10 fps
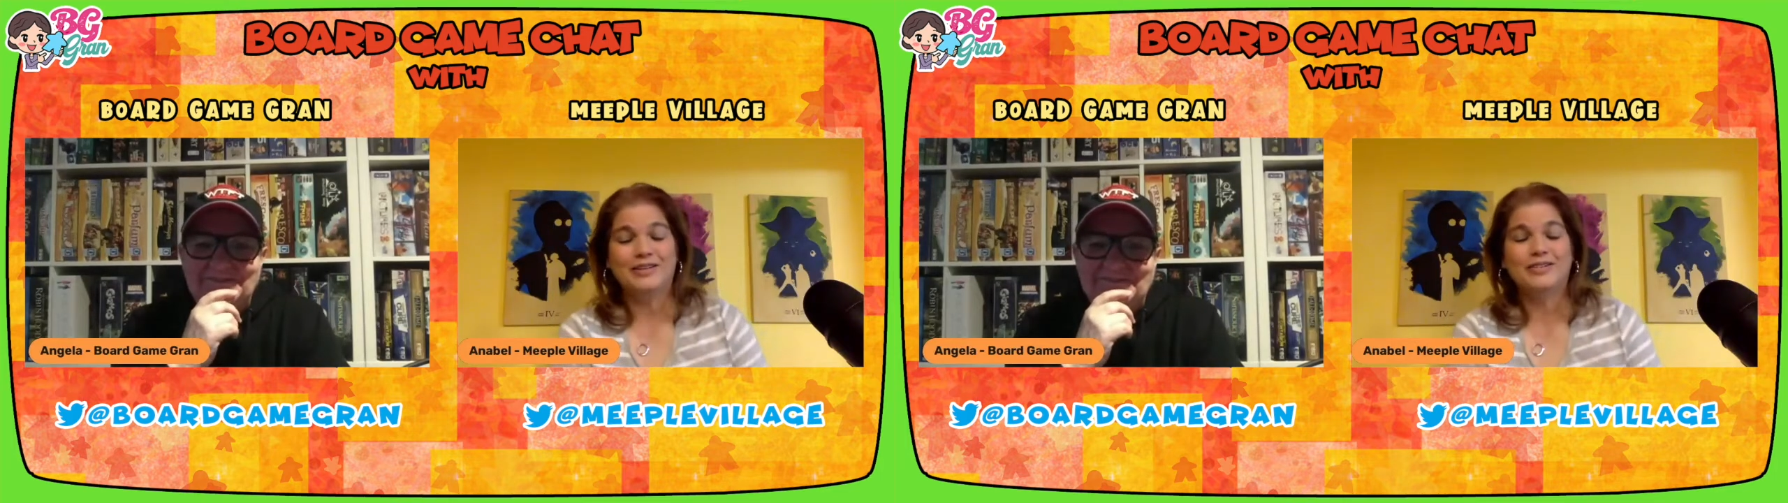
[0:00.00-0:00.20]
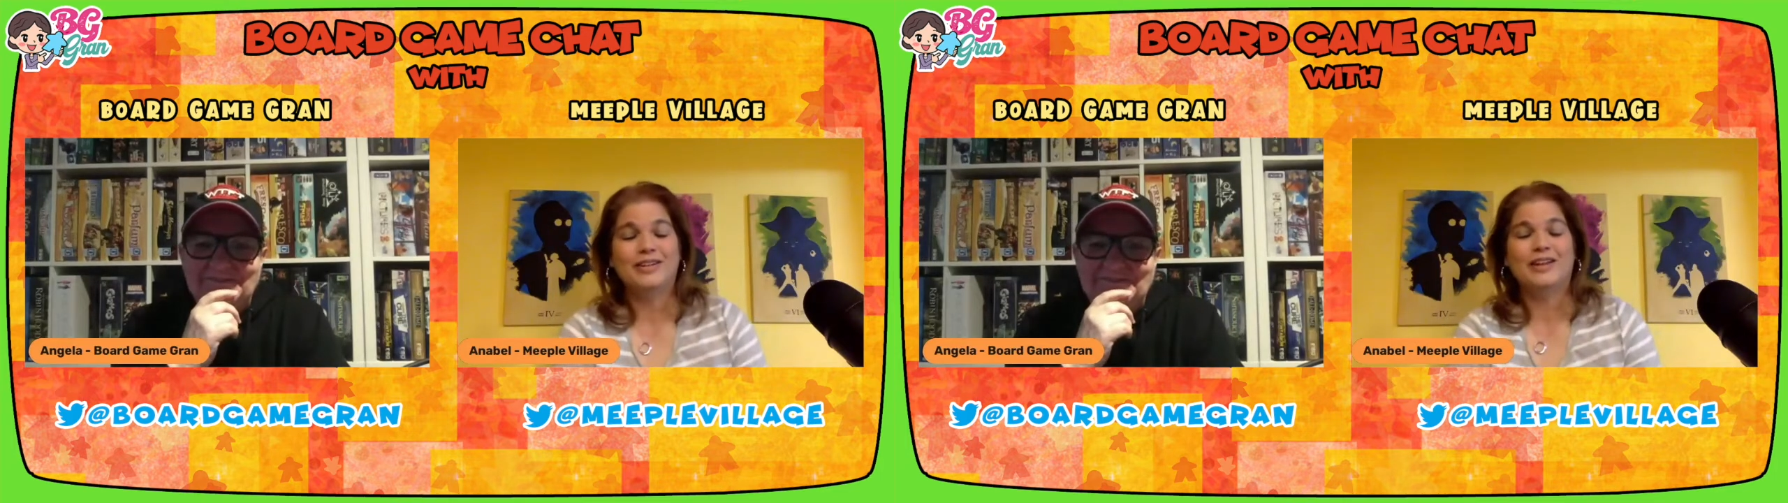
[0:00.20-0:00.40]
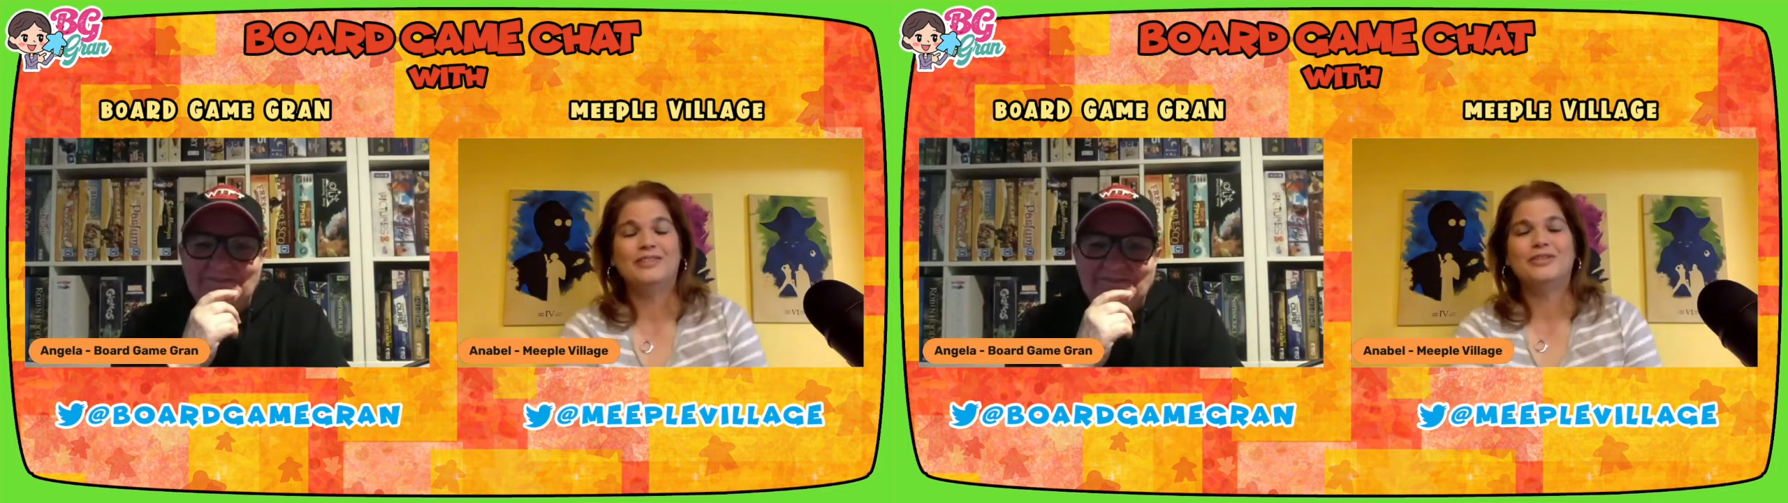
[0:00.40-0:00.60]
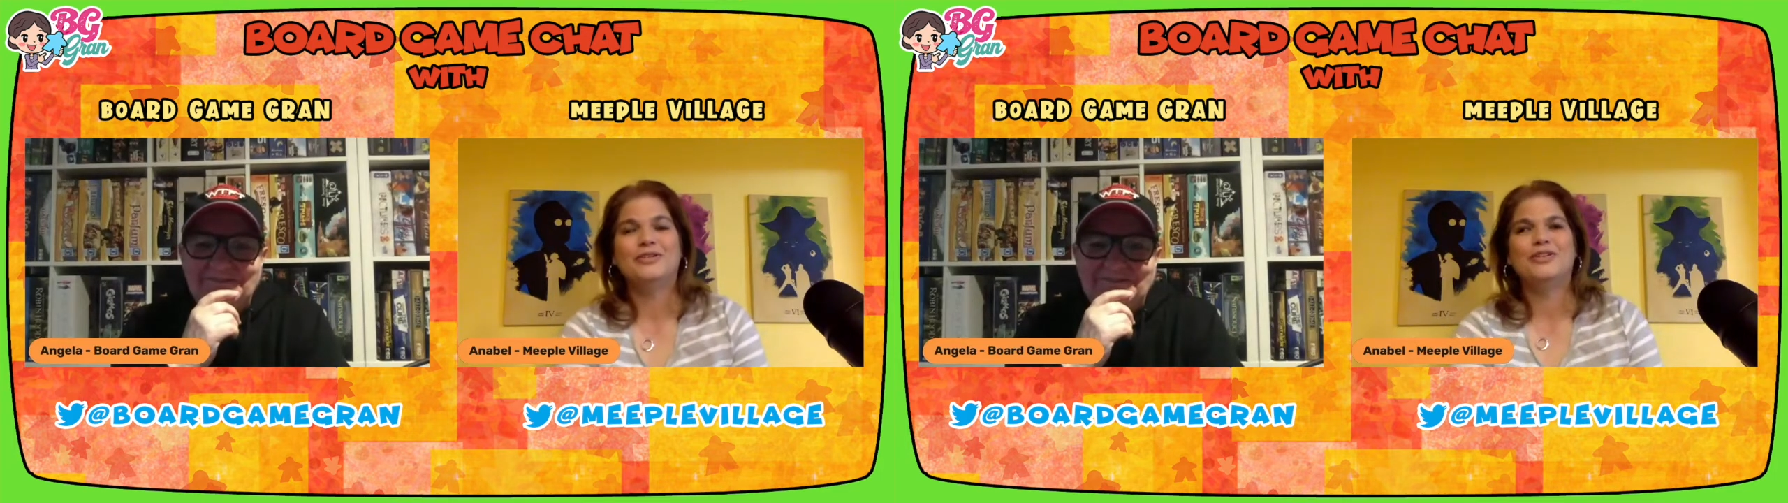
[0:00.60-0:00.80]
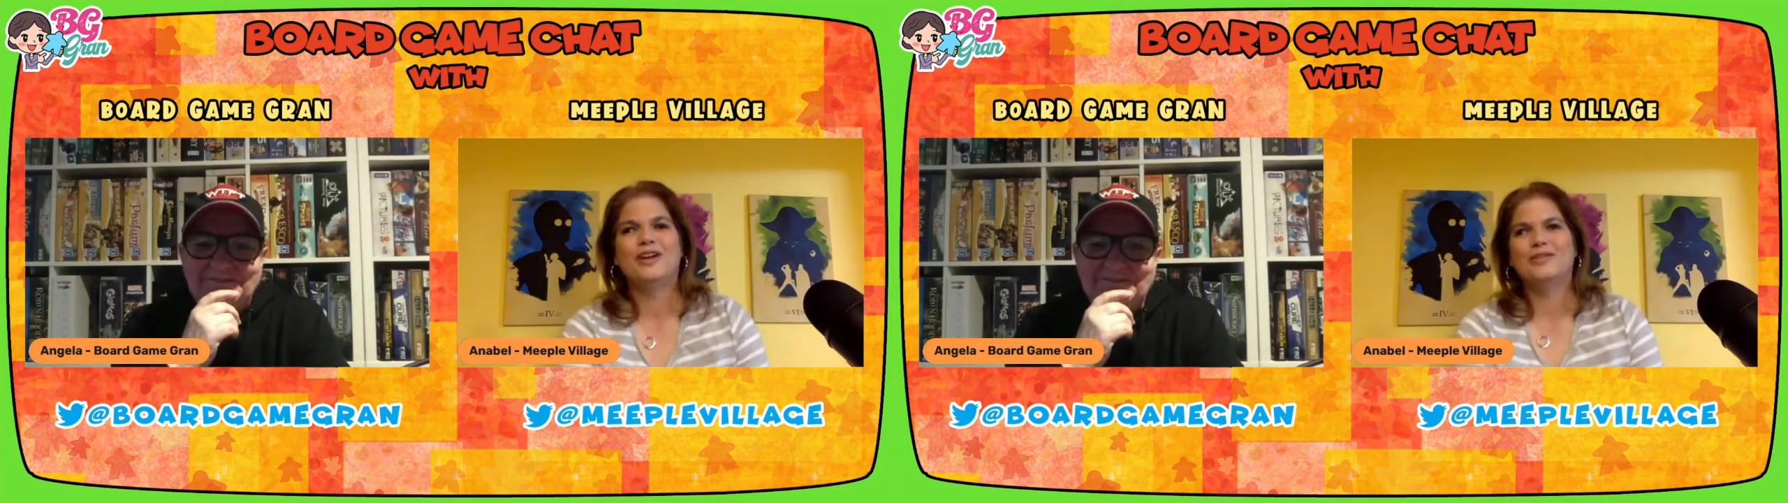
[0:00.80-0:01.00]
don't
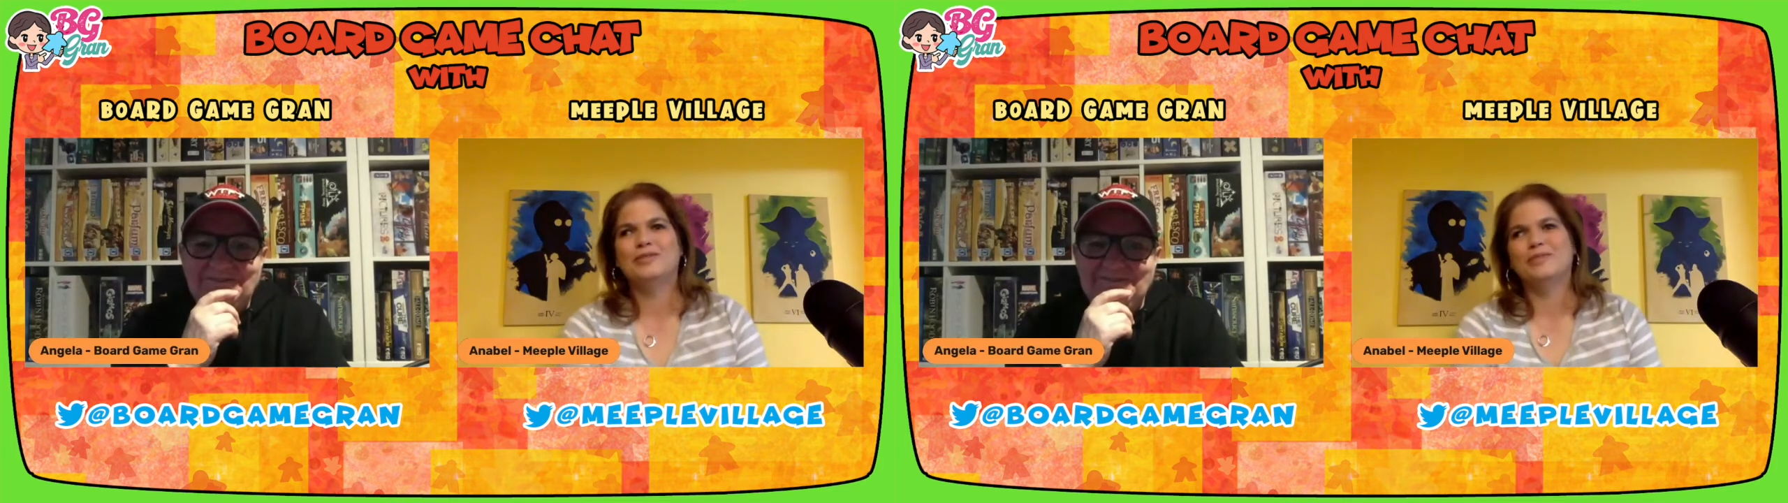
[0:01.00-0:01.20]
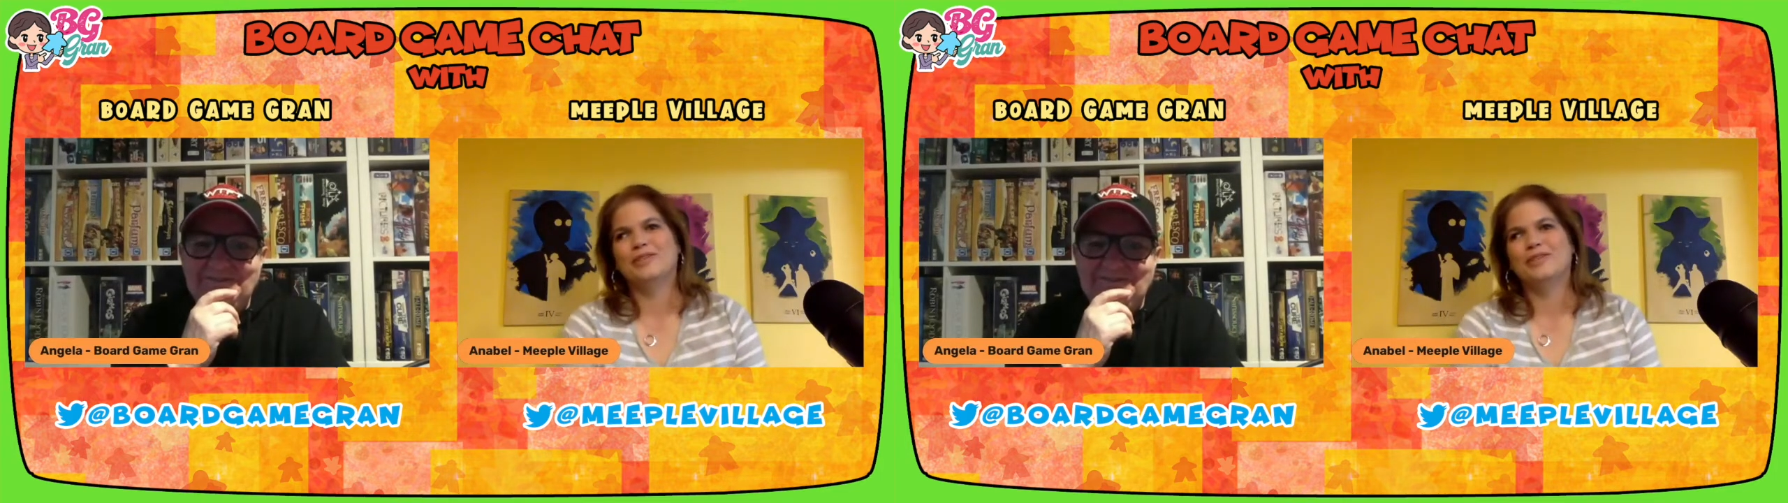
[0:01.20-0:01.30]
know that one,